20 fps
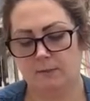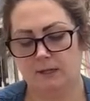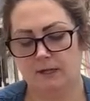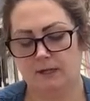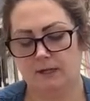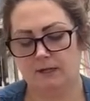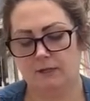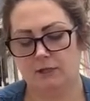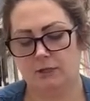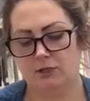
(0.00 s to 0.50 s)

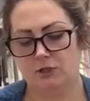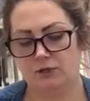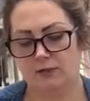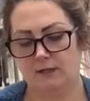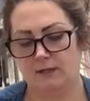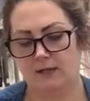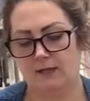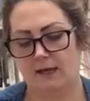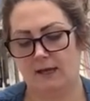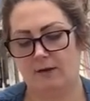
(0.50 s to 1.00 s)
and
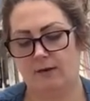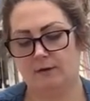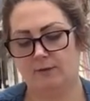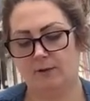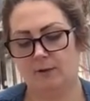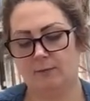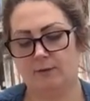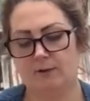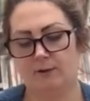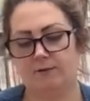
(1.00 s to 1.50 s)
drink out of
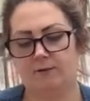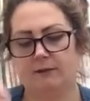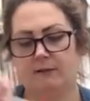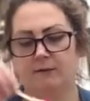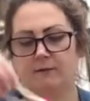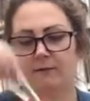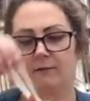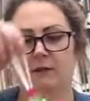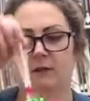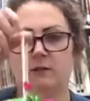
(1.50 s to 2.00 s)
your
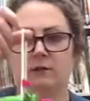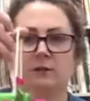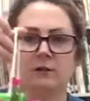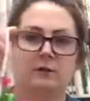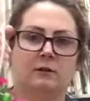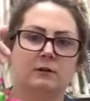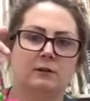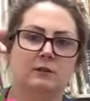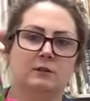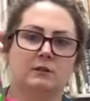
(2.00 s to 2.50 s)
butterfly
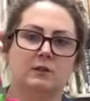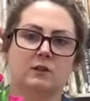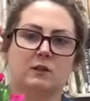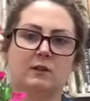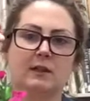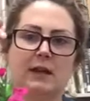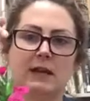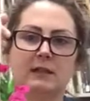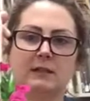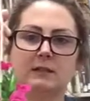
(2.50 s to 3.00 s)
feeder. So
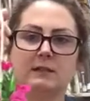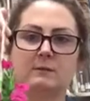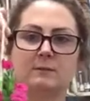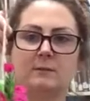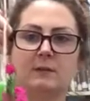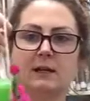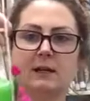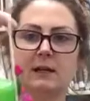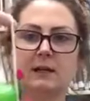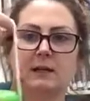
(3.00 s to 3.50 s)
that's
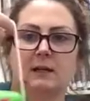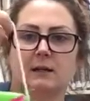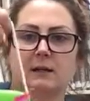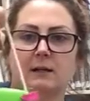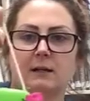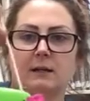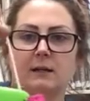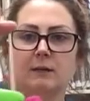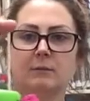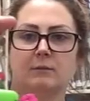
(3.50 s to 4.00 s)
my
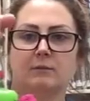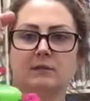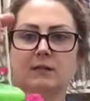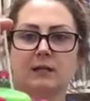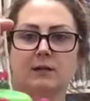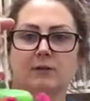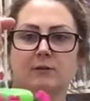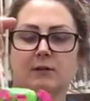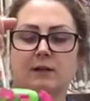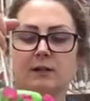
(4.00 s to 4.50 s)

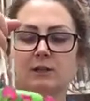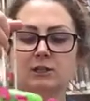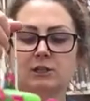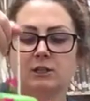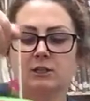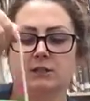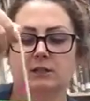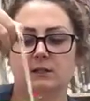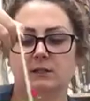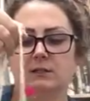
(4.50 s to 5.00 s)

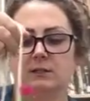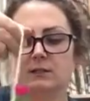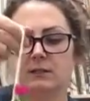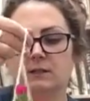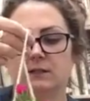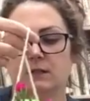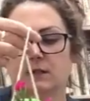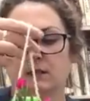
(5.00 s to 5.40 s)
decorations